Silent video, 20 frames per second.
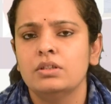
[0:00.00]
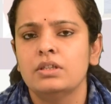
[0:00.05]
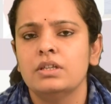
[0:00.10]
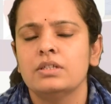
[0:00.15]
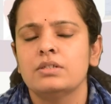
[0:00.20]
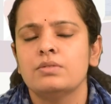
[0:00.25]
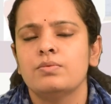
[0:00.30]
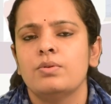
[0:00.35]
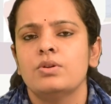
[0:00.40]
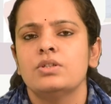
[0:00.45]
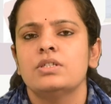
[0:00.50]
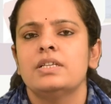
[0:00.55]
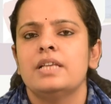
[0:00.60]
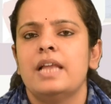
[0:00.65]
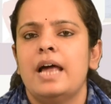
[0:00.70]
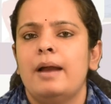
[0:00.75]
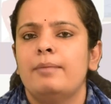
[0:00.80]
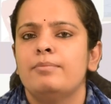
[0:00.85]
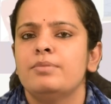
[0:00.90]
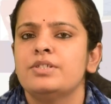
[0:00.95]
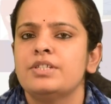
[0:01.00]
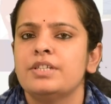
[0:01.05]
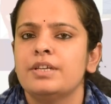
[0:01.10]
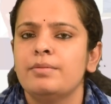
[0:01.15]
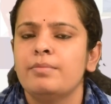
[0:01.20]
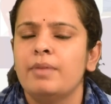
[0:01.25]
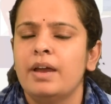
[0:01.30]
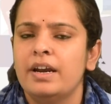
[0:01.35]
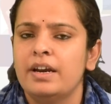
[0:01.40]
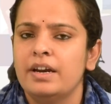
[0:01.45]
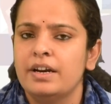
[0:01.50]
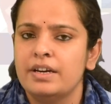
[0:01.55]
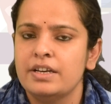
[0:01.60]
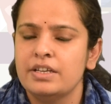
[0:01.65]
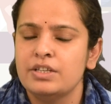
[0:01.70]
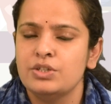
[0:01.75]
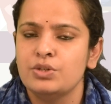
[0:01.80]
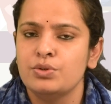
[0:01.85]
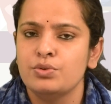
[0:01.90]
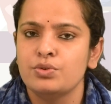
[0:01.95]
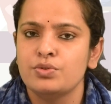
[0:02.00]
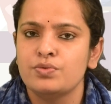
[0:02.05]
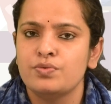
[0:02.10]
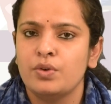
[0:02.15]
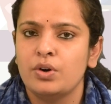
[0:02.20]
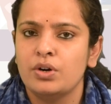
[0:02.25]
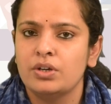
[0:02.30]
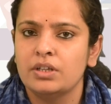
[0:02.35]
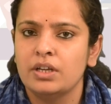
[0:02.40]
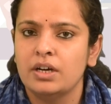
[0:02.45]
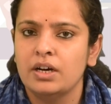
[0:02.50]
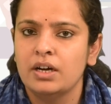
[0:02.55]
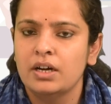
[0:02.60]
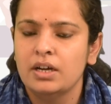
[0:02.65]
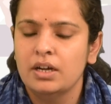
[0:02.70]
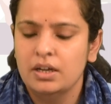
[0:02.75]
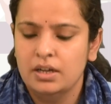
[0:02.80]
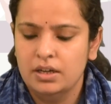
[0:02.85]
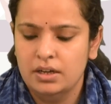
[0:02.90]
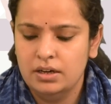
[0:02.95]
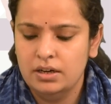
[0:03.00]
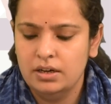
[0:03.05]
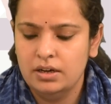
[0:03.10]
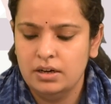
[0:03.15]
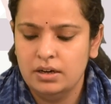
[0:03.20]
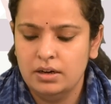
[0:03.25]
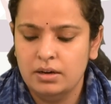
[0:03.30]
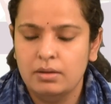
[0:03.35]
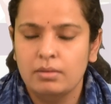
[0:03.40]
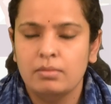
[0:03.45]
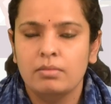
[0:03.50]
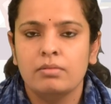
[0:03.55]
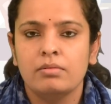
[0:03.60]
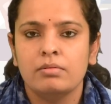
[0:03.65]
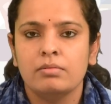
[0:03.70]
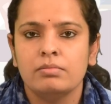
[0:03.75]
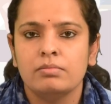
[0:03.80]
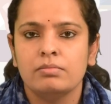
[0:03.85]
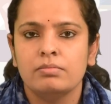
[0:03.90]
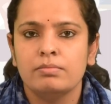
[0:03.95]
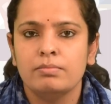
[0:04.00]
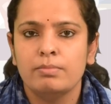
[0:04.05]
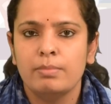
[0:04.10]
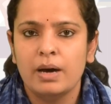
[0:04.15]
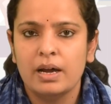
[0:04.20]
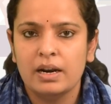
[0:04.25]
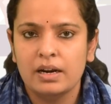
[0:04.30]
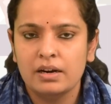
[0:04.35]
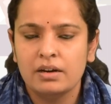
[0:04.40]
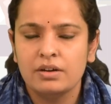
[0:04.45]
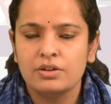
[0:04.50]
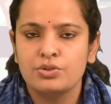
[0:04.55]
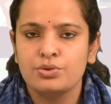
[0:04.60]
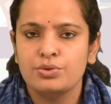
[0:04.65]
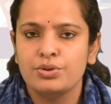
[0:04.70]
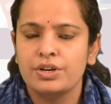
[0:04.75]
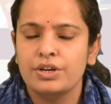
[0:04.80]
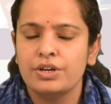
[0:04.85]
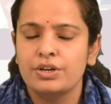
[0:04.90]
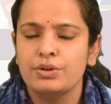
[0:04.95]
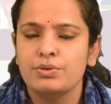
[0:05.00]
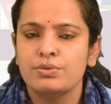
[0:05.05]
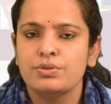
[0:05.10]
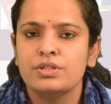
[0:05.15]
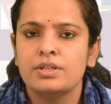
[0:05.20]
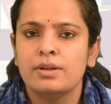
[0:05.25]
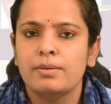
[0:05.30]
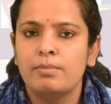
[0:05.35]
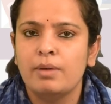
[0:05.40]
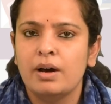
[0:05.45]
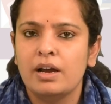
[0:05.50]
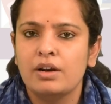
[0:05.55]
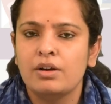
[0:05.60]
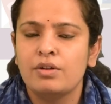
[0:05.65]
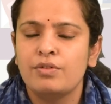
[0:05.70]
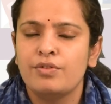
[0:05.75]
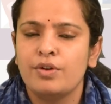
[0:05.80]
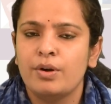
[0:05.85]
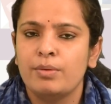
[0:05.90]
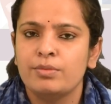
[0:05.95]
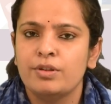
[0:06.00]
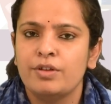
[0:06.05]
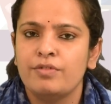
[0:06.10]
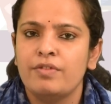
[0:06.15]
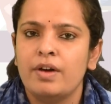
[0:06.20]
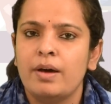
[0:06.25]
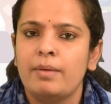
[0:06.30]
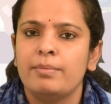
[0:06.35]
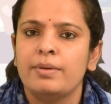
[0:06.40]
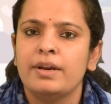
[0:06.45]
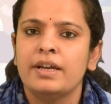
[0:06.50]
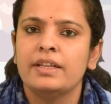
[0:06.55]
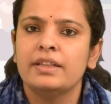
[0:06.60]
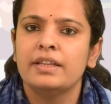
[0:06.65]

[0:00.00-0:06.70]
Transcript: this was lapped seam and it is used for the bulk, to reduce the bulk from the fabric.